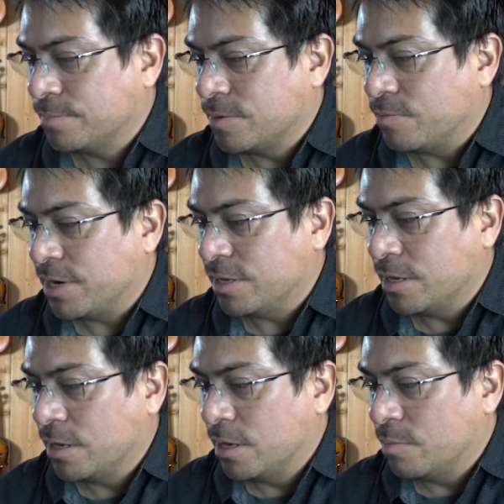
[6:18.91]
Right?
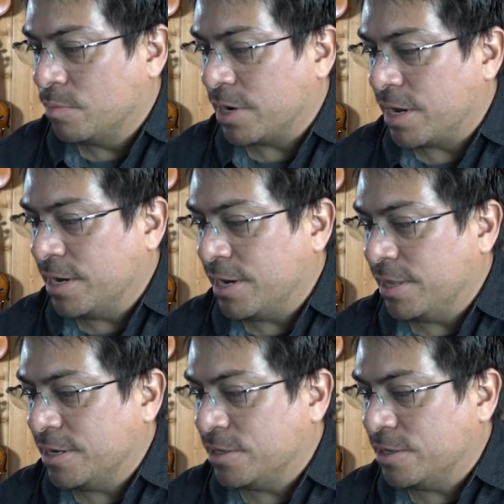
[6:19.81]
But I
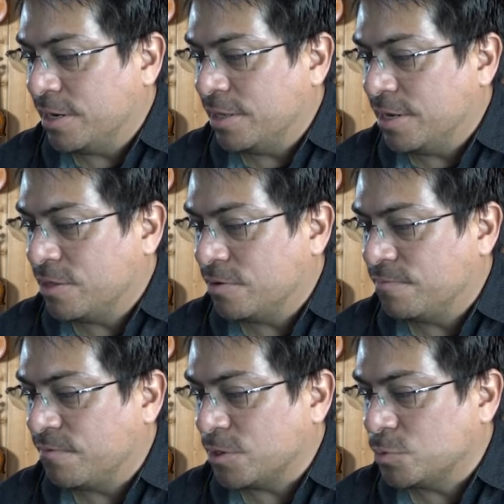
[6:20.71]
like the
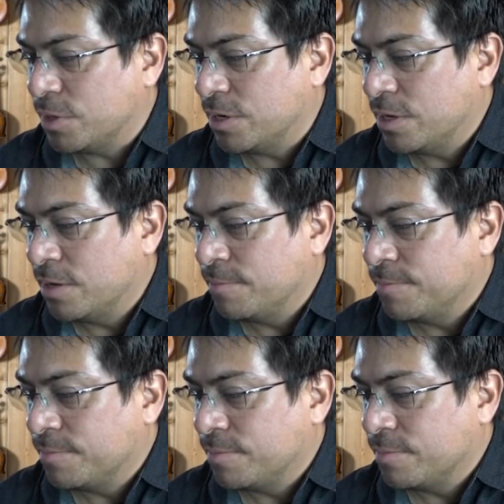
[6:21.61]
first one.
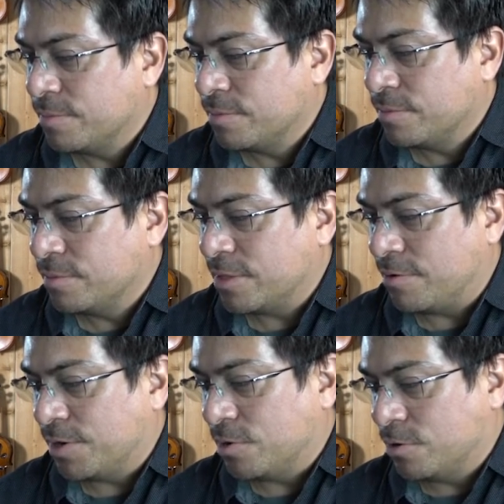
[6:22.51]
There
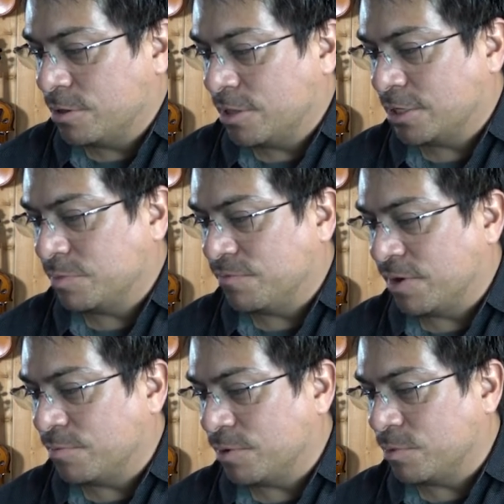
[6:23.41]
we go. That's my
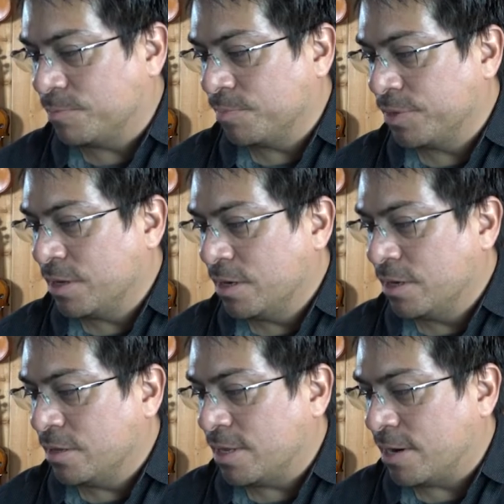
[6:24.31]
favorite one.
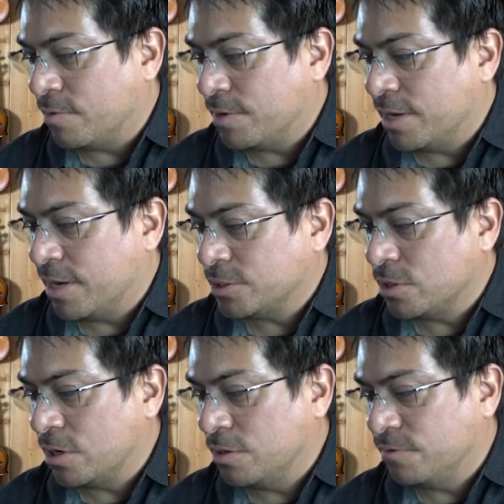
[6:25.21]
Now, it has
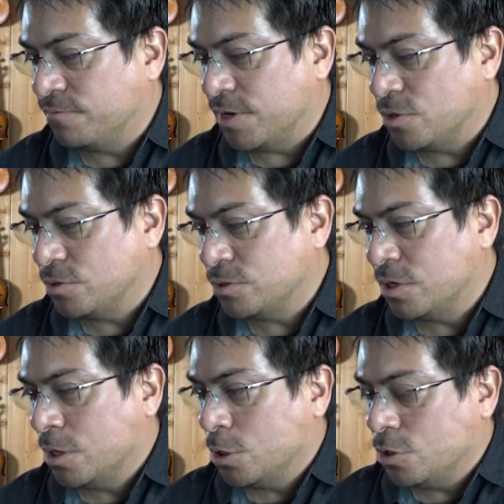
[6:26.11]
other features.
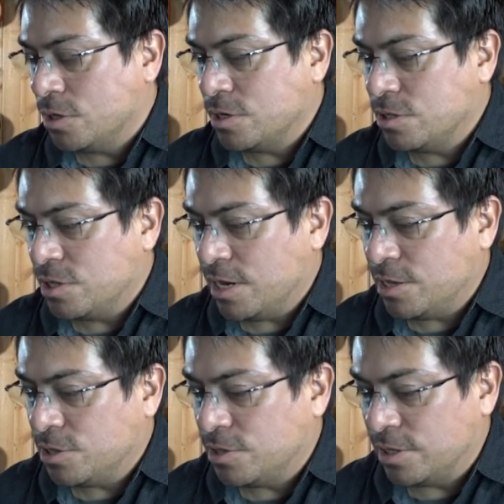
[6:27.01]
You can
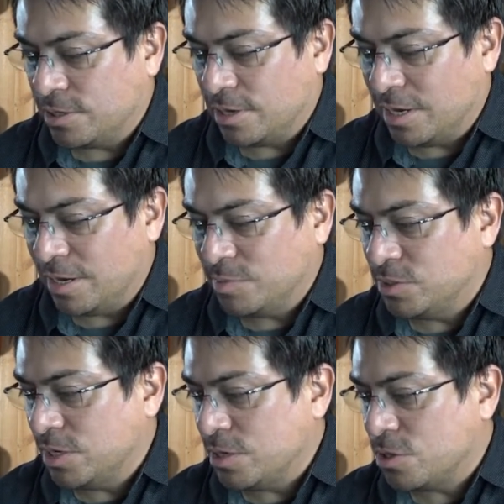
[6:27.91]
change the time
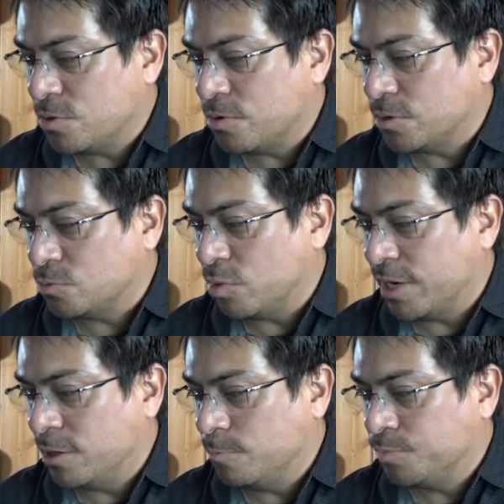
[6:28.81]
signature as
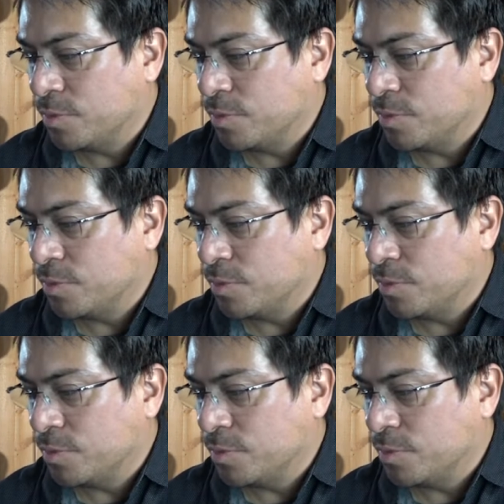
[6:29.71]
well,